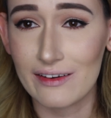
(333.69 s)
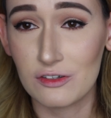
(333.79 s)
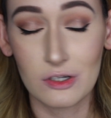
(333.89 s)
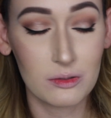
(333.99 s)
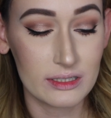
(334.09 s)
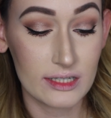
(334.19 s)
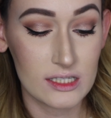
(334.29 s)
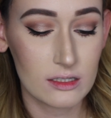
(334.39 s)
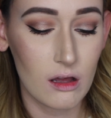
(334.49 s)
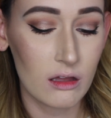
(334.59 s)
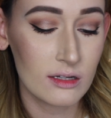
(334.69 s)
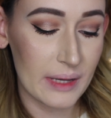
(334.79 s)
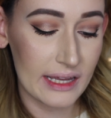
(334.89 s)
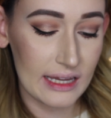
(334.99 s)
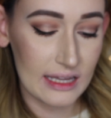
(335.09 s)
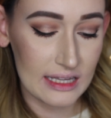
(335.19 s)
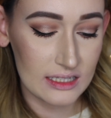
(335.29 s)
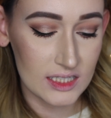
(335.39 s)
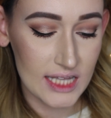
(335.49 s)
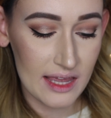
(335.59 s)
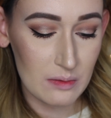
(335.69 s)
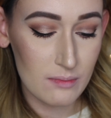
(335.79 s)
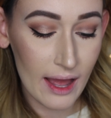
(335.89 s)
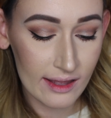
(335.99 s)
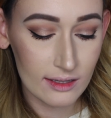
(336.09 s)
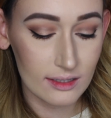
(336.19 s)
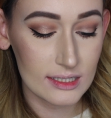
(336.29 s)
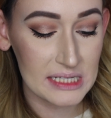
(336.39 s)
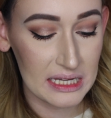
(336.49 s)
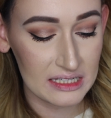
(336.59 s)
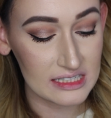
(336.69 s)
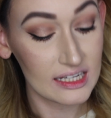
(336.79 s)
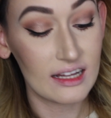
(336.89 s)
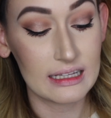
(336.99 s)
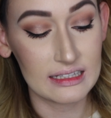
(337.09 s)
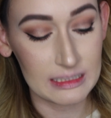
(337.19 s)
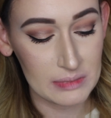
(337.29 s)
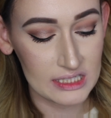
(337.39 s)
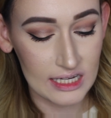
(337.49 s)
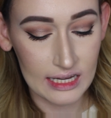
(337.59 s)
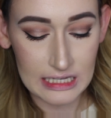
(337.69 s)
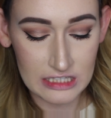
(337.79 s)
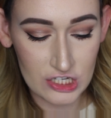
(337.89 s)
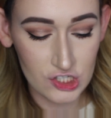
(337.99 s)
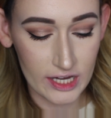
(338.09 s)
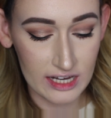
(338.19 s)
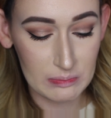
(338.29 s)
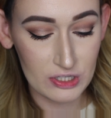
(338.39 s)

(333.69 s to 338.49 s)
I don't know what this is called, but it is a matte tint lipstick in the shade